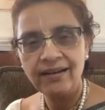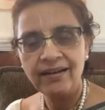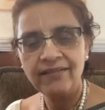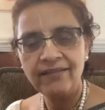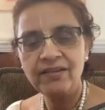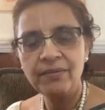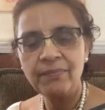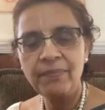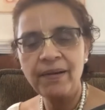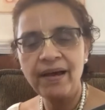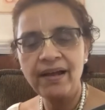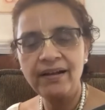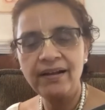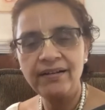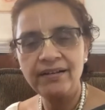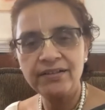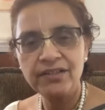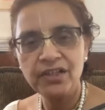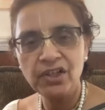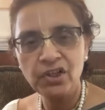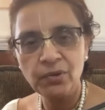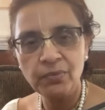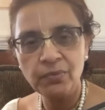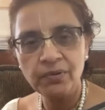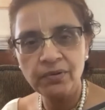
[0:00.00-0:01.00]
If the parent is
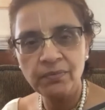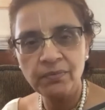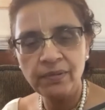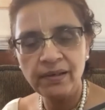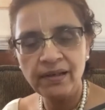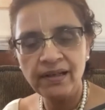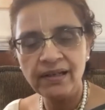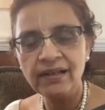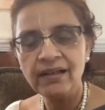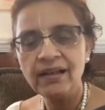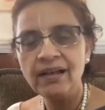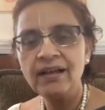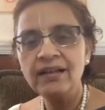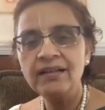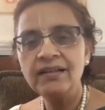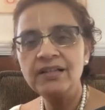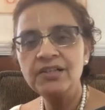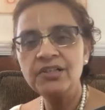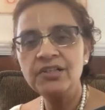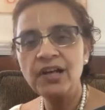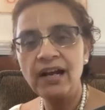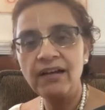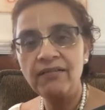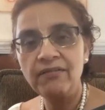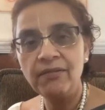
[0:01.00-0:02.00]
a human being, the
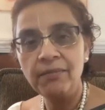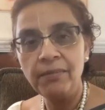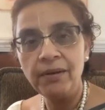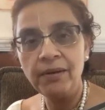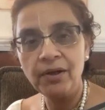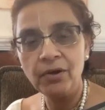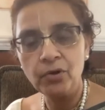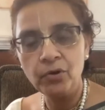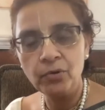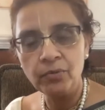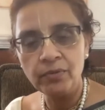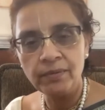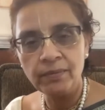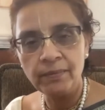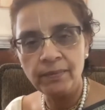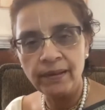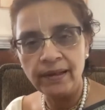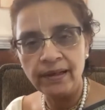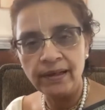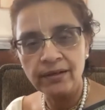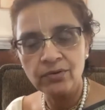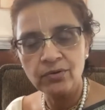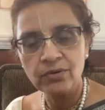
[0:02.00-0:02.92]
child will be a human being.